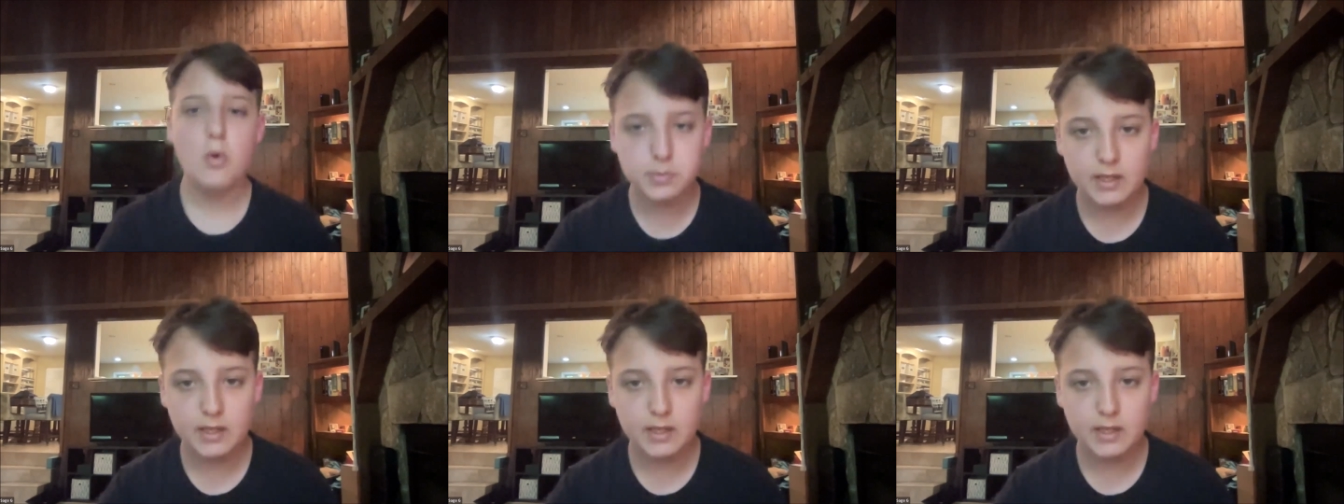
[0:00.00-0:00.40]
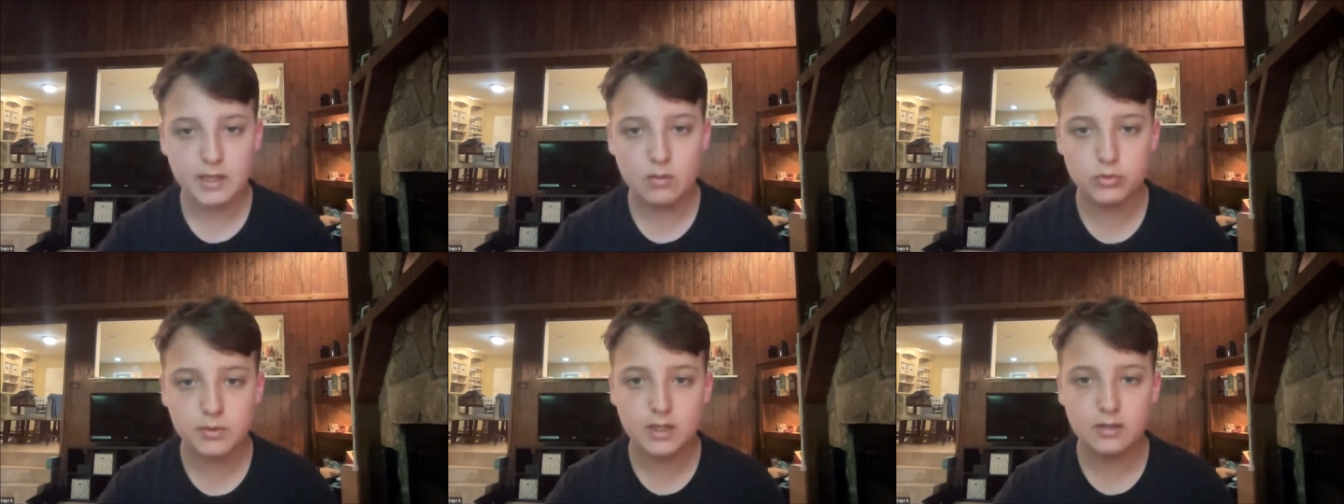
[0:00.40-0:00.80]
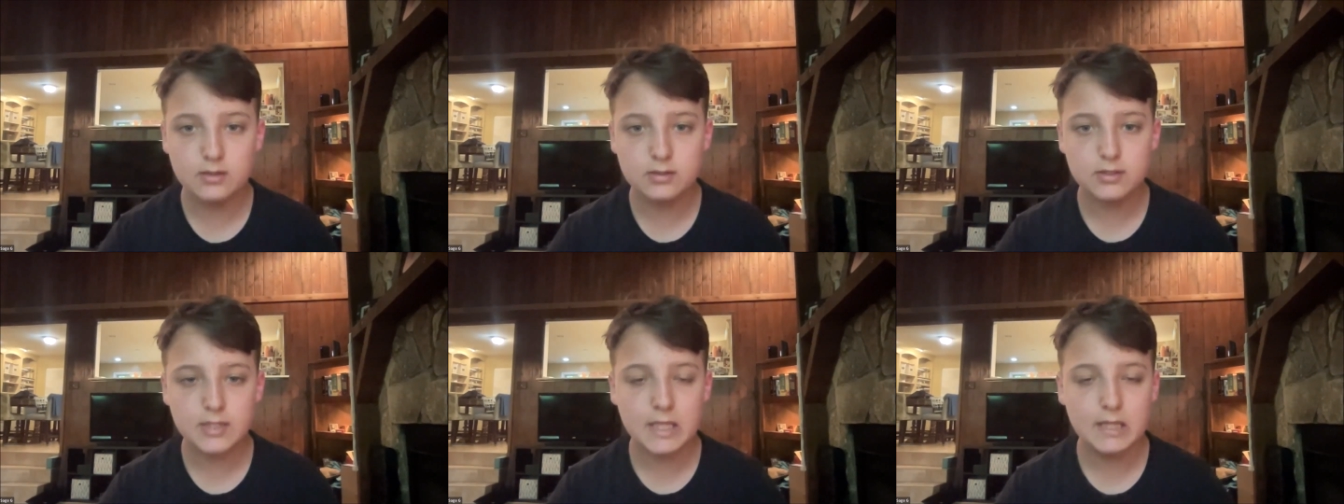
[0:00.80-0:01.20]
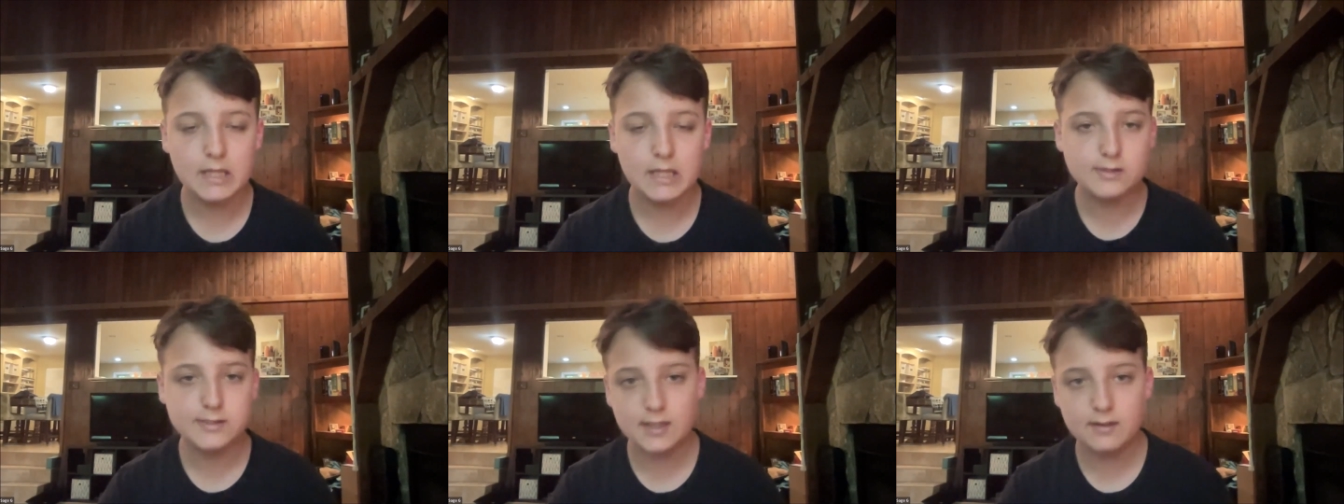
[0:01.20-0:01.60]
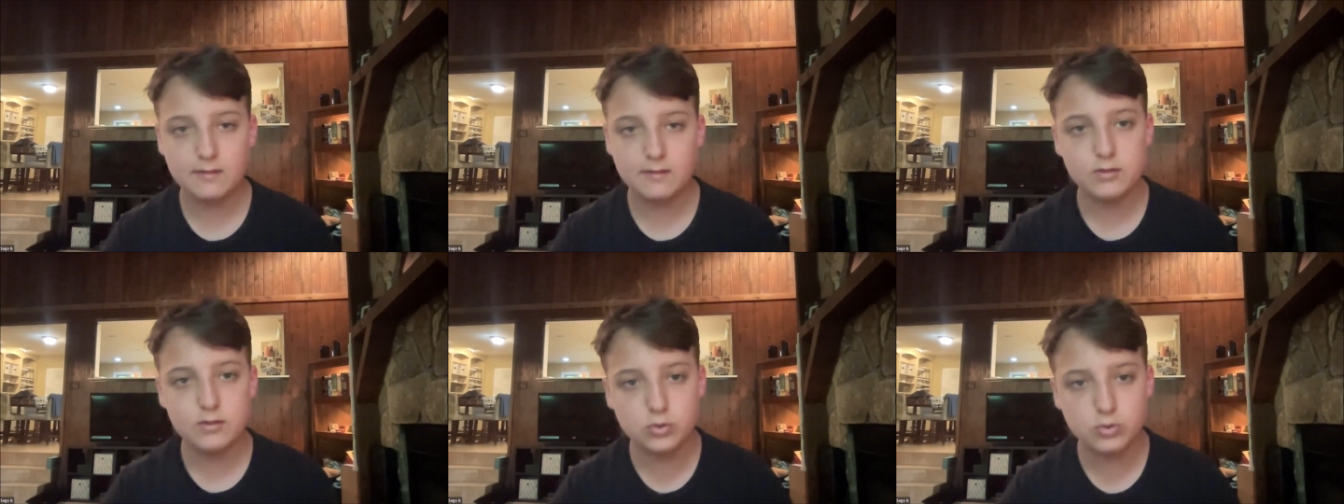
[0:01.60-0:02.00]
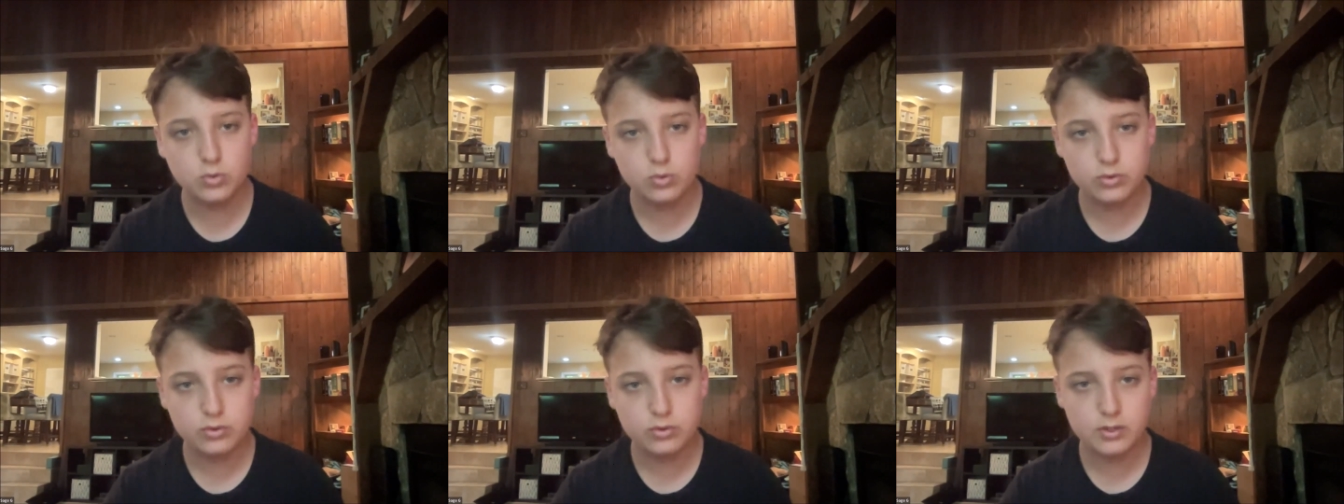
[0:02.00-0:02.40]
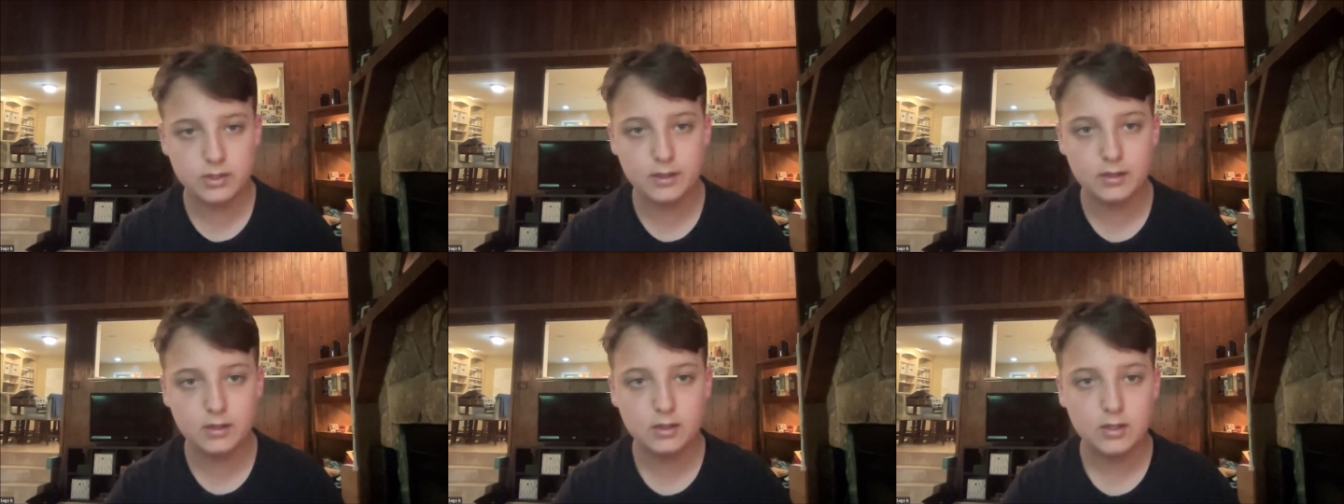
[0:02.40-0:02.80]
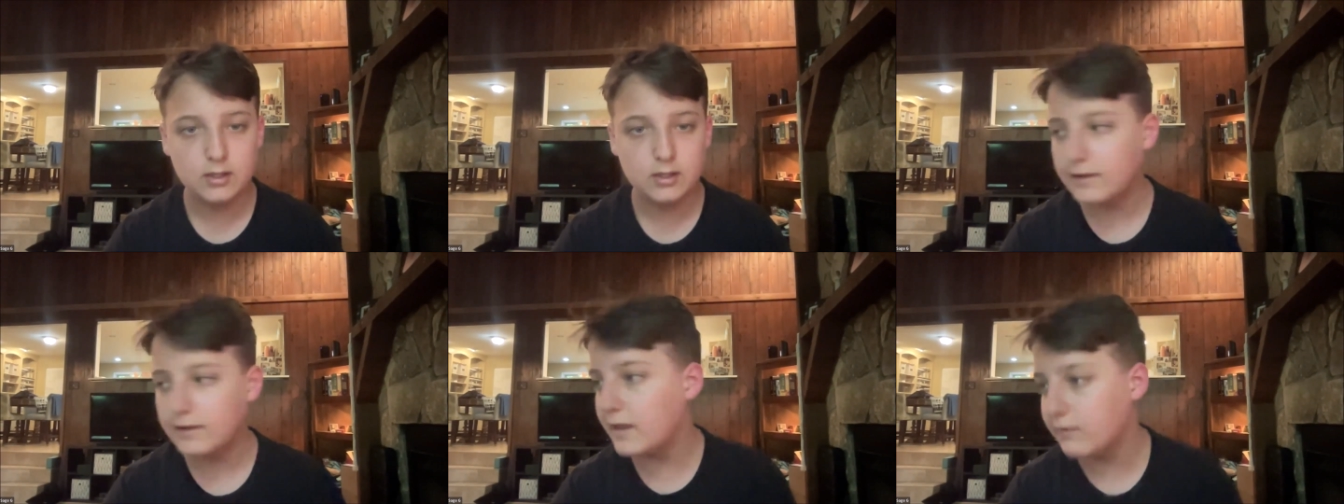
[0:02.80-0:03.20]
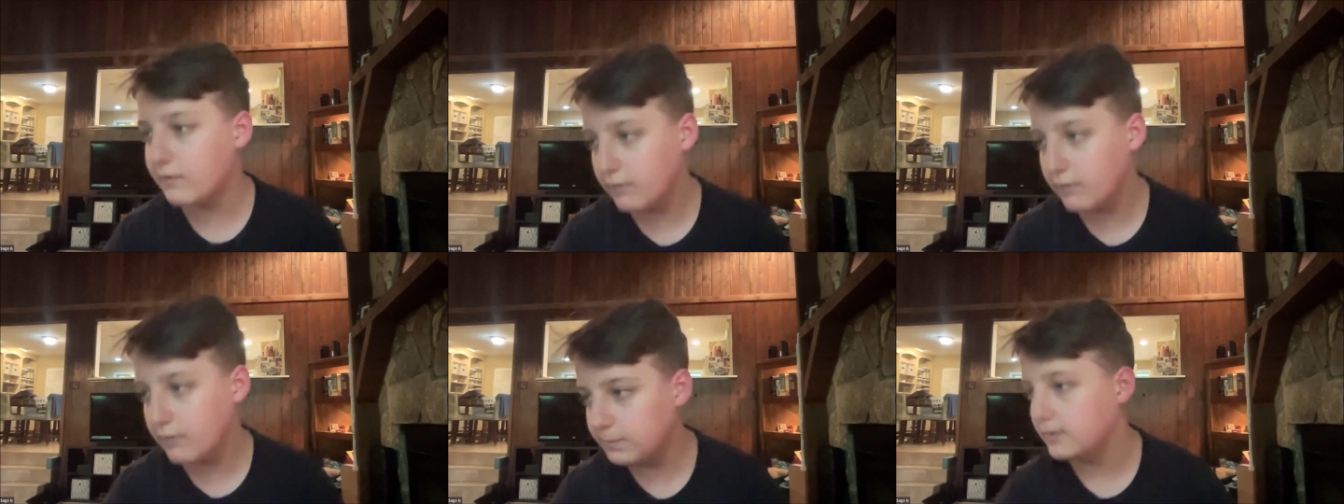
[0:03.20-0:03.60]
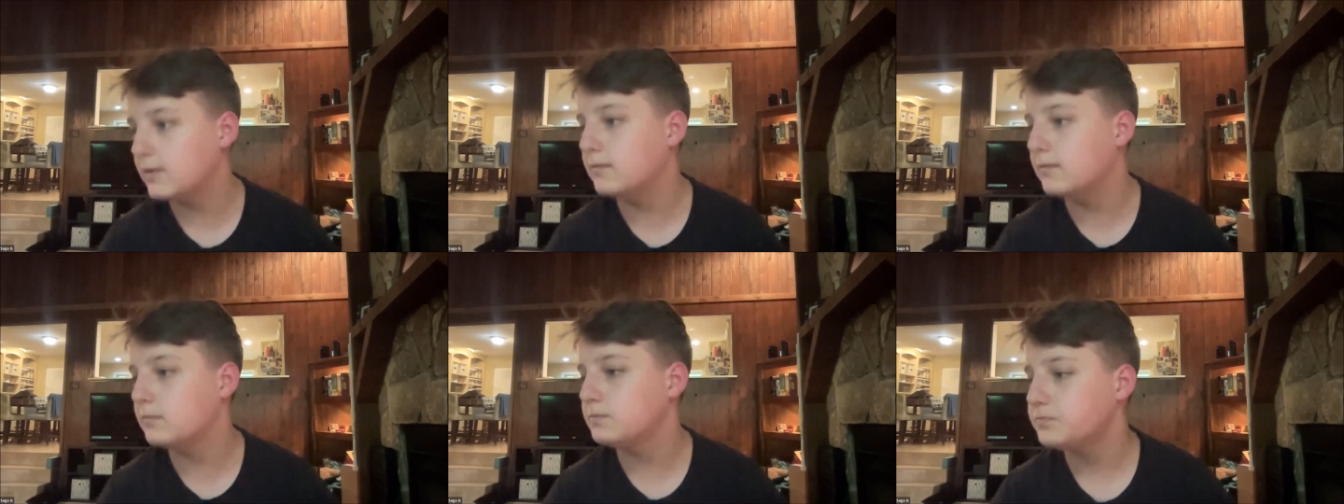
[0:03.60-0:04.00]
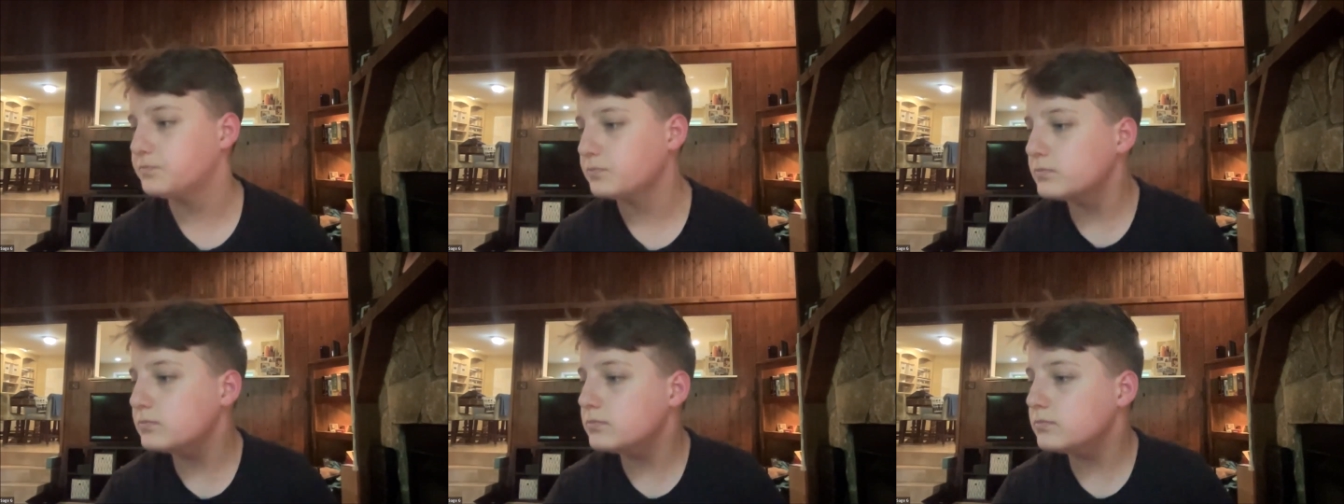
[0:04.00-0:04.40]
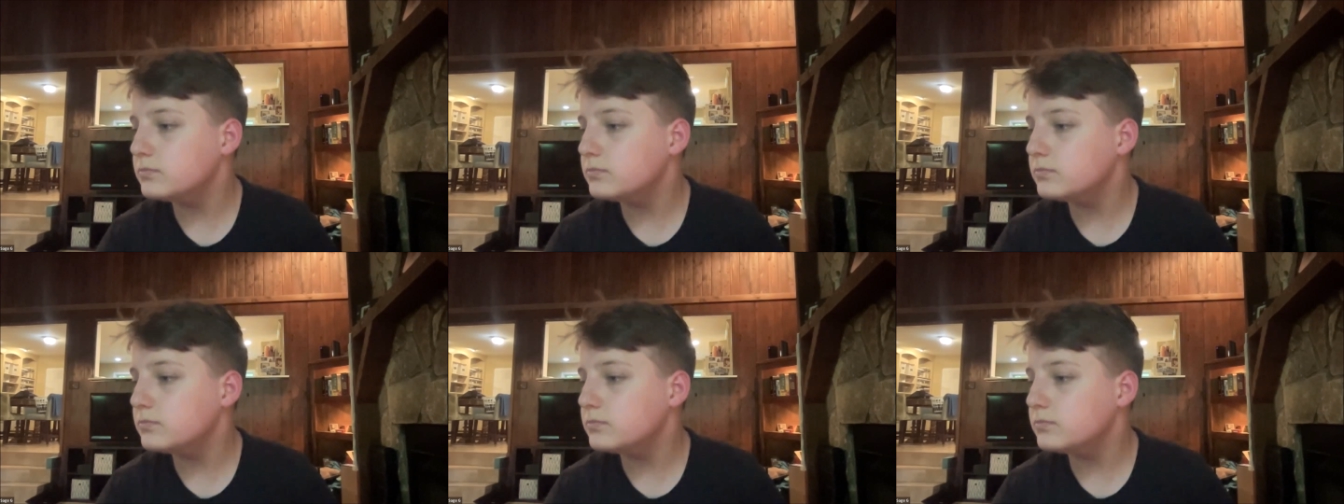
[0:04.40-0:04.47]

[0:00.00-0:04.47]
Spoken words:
worshiping him was because they lost sight of the truth and they gave up on it.